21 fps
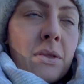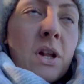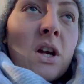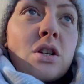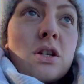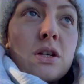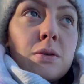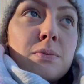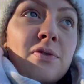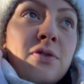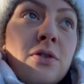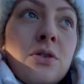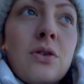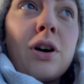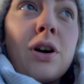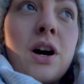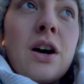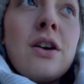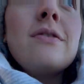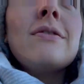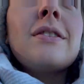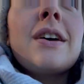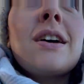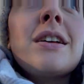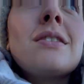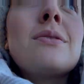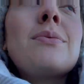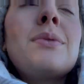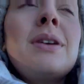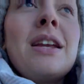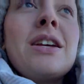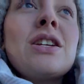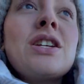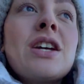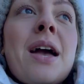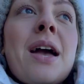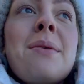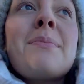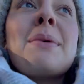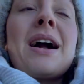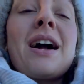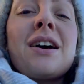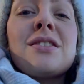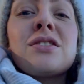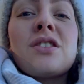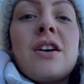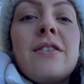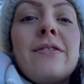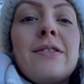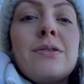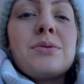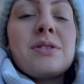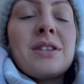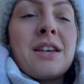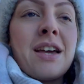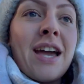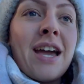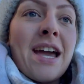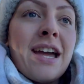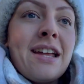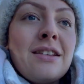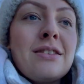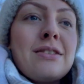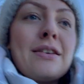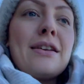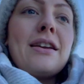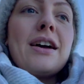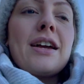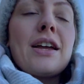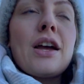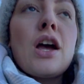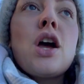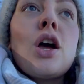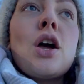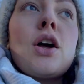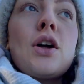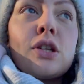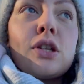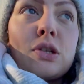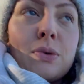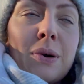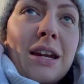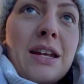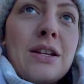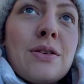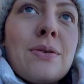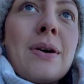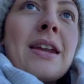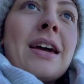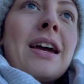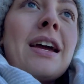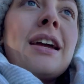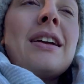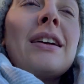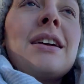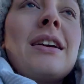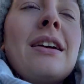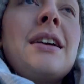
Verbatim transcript: just before COVID. We literally came back as COVID was hitting. So like 2020